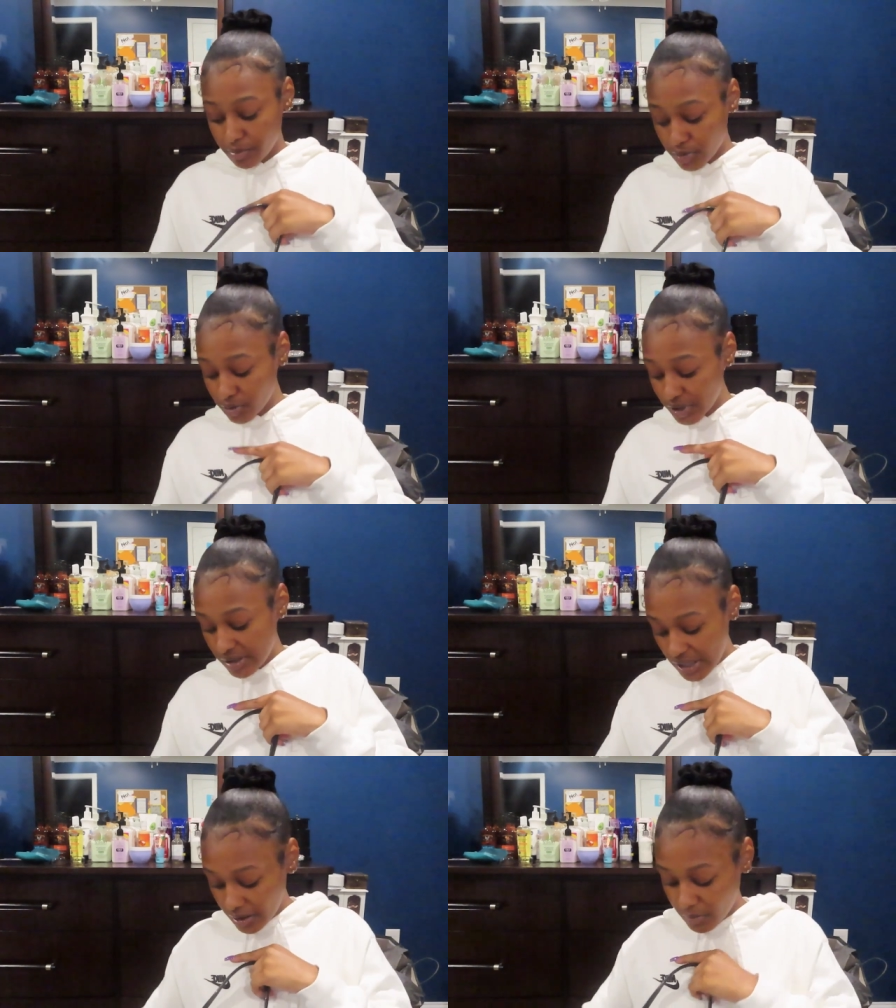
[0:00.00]
do
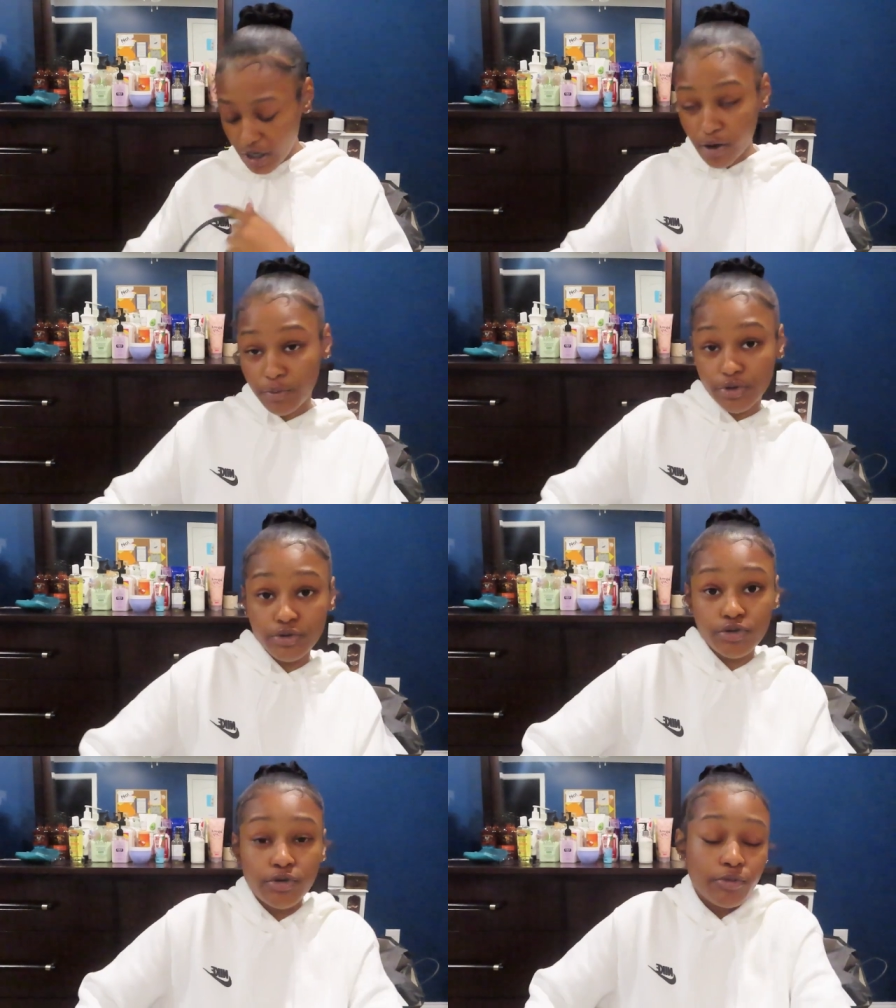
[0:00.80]
keep that in mind when you
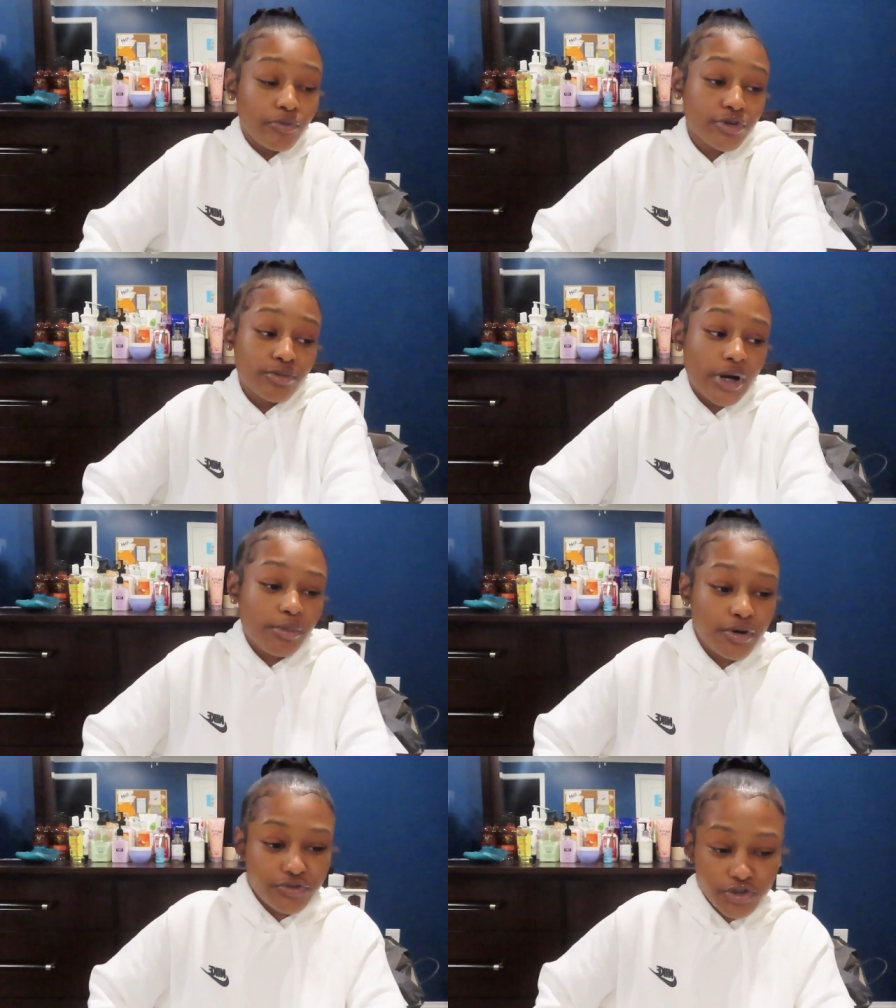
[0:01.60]
do when you buy
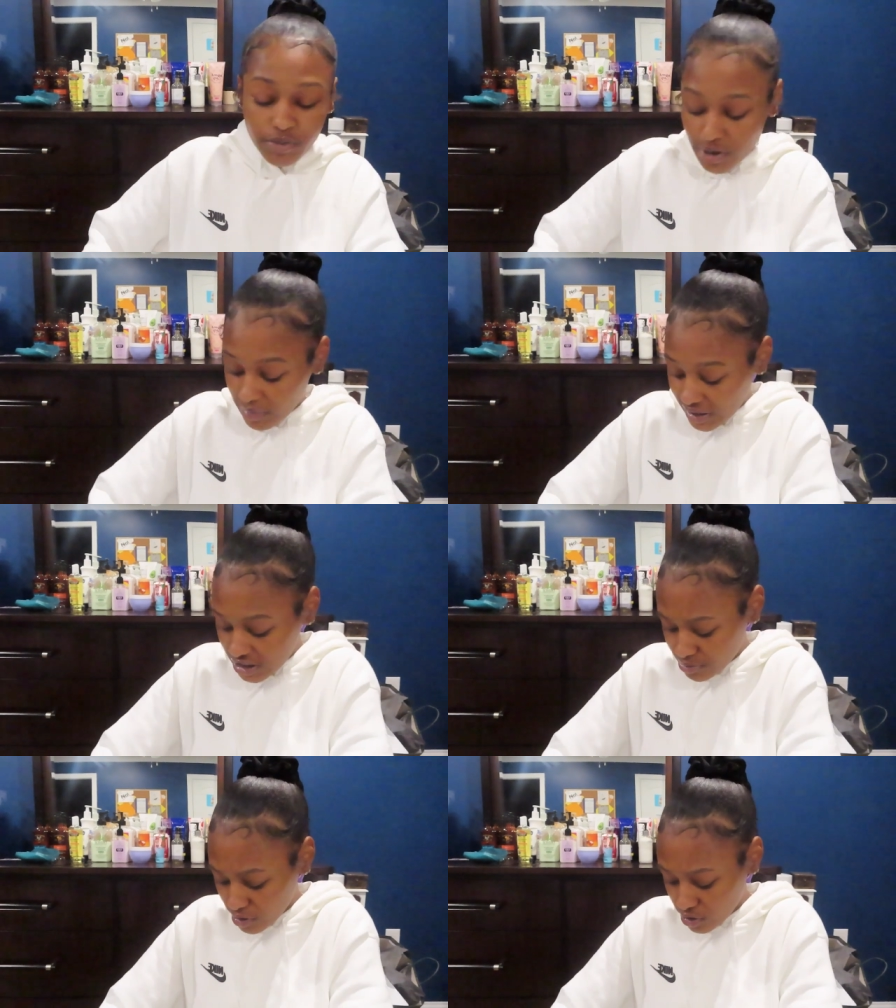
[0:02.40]
perfume. It might
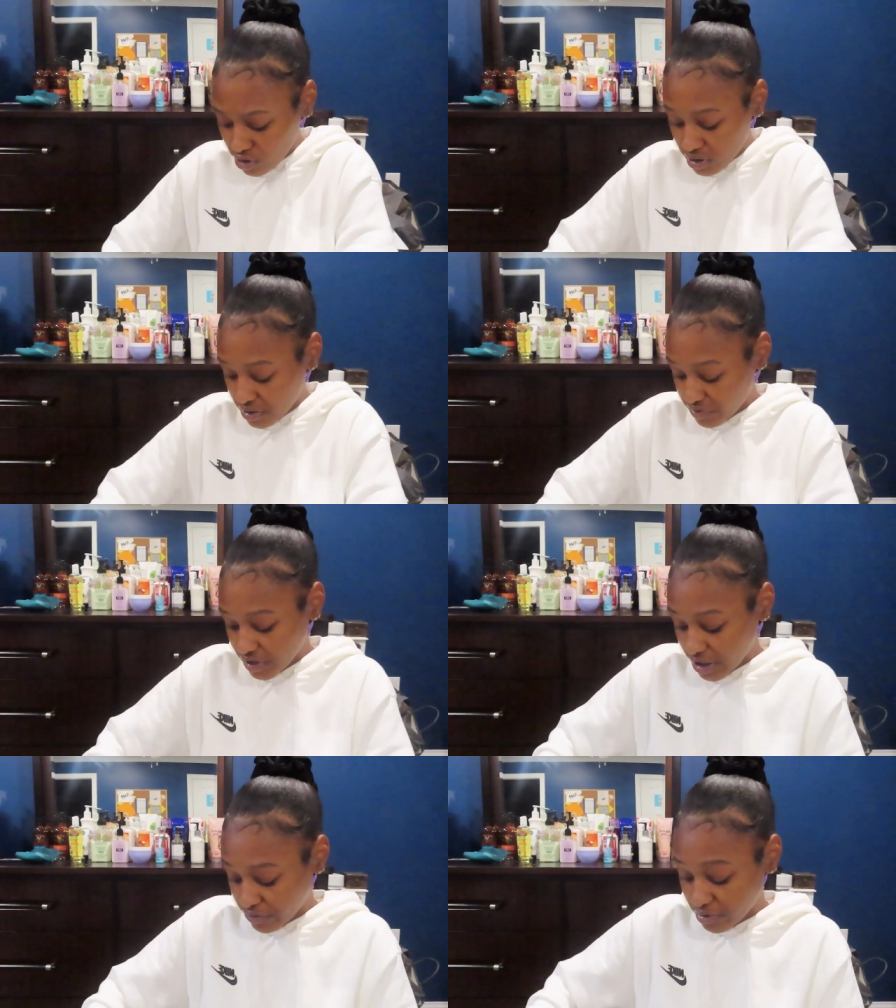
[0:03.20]
smell a little
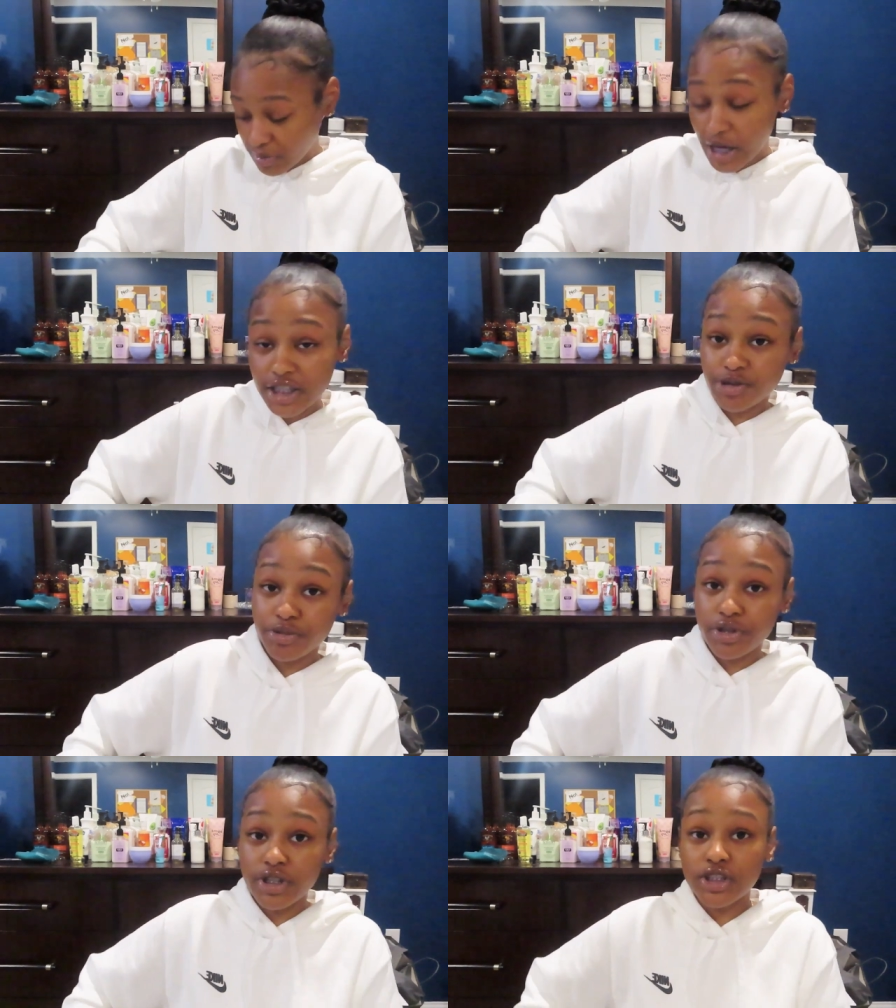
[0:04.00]
different. Now, from my
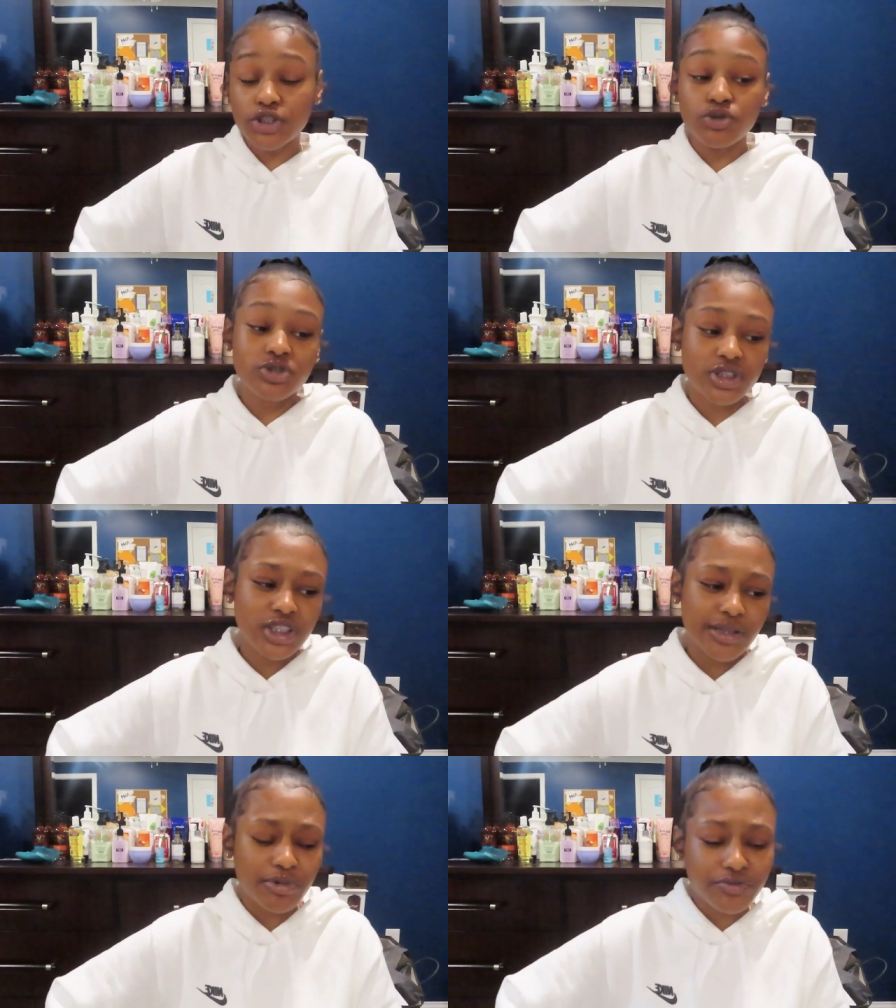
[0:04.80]
experience,
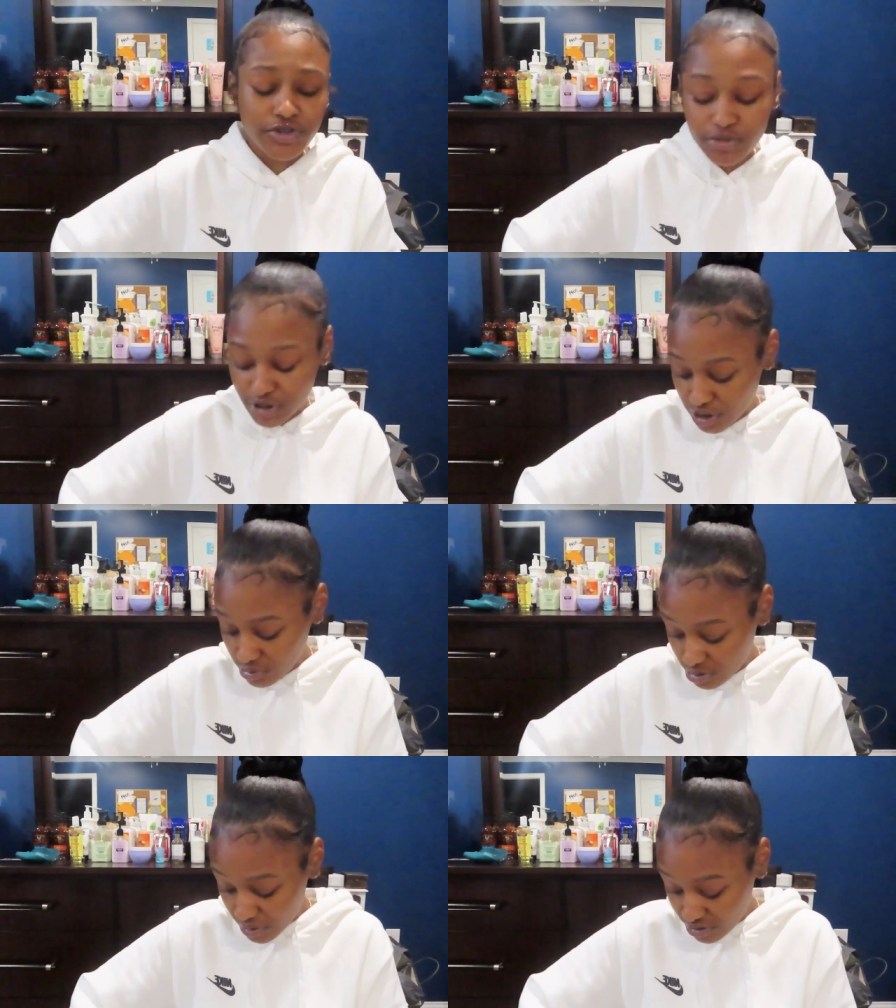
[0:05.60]
usually the perfume
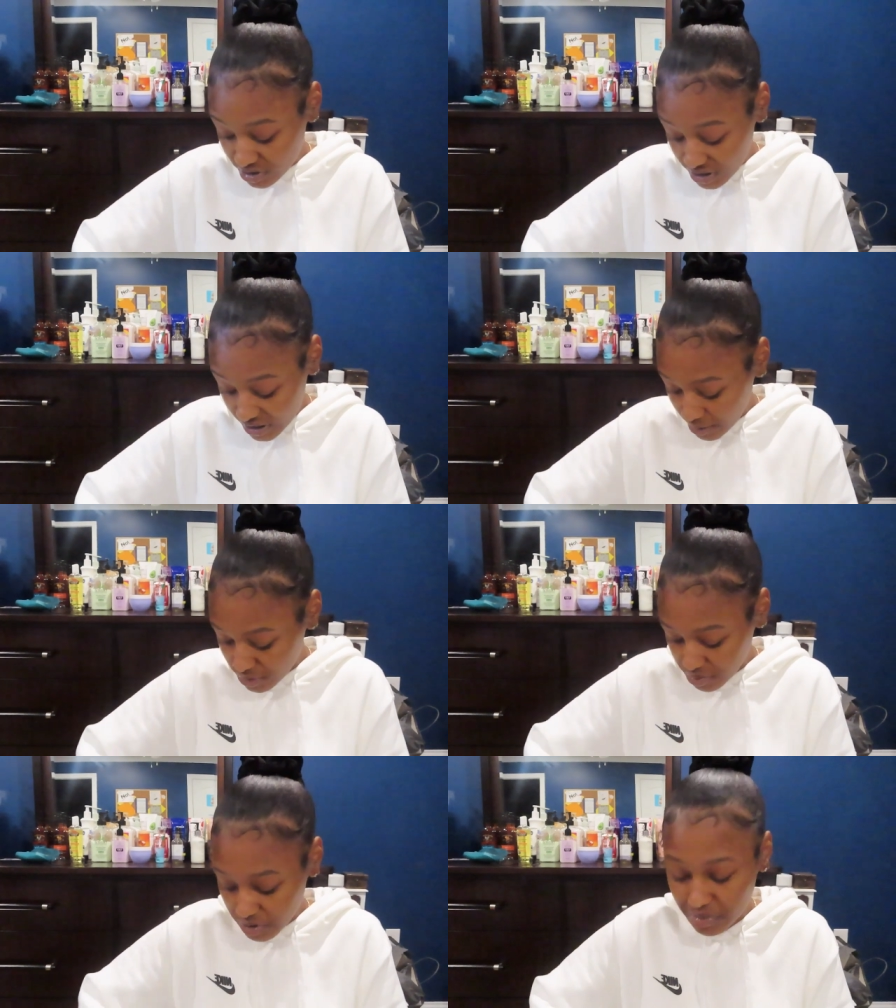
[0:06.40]
still smells the same
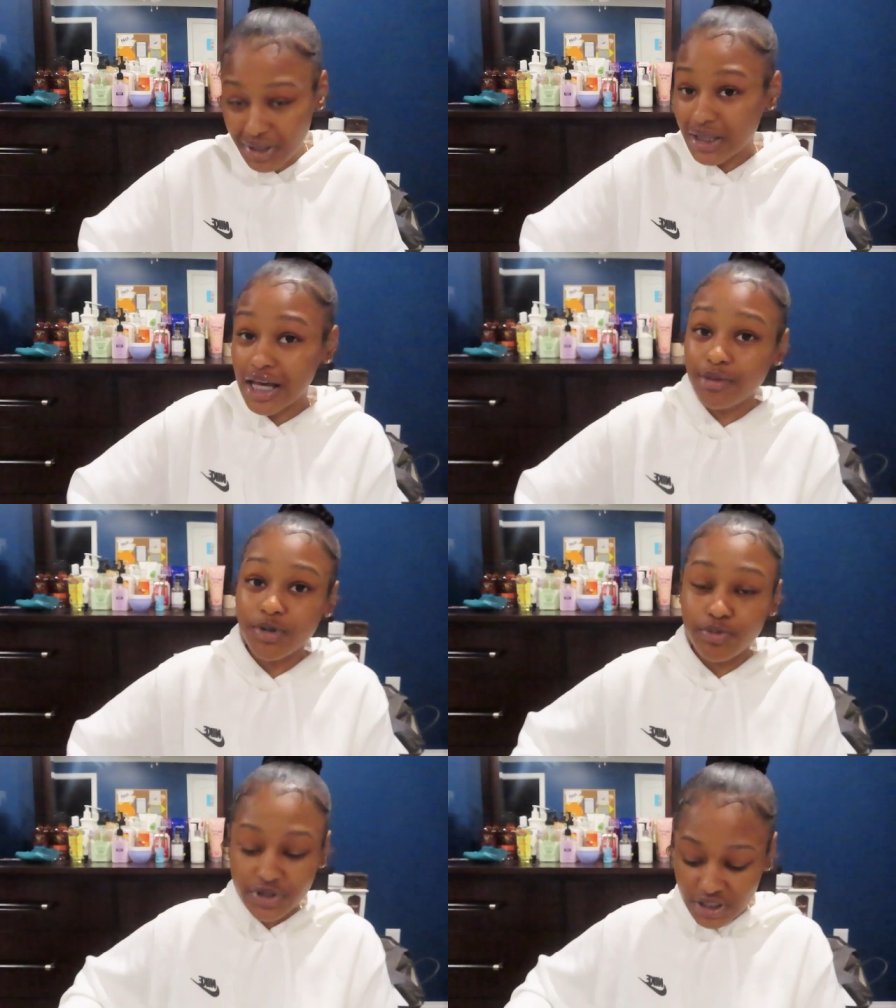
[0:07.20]
to me, but a lot of
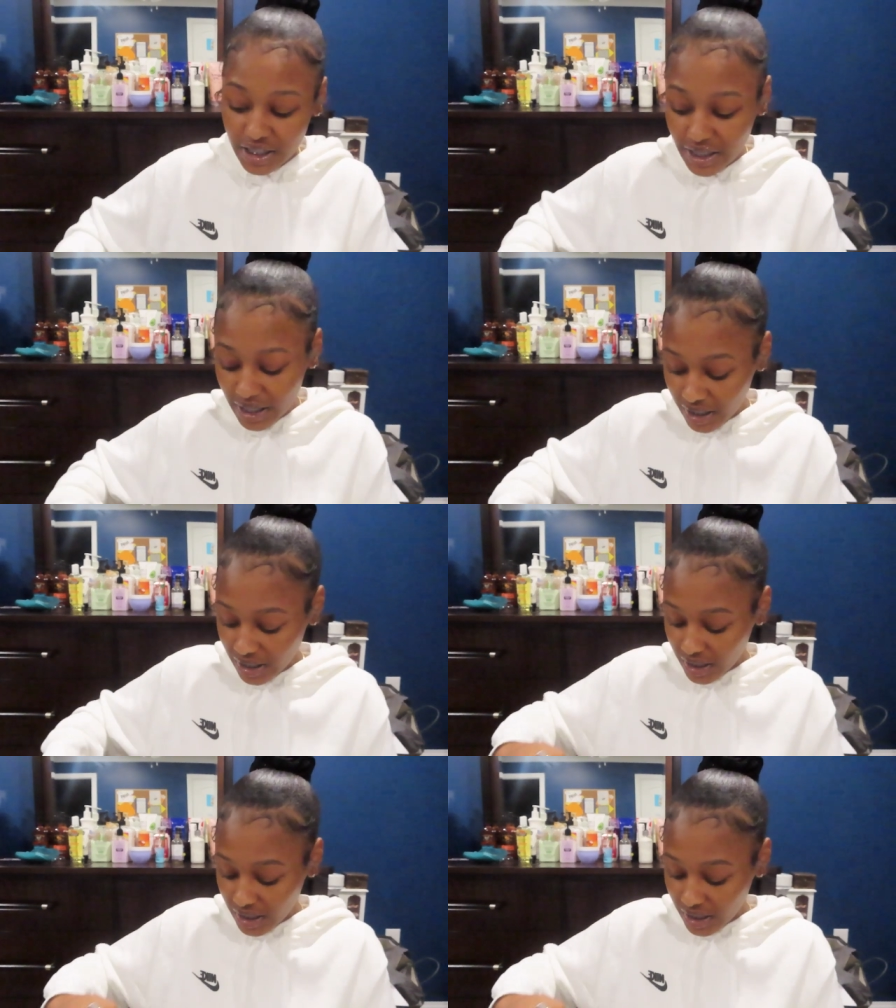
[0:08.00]
people say that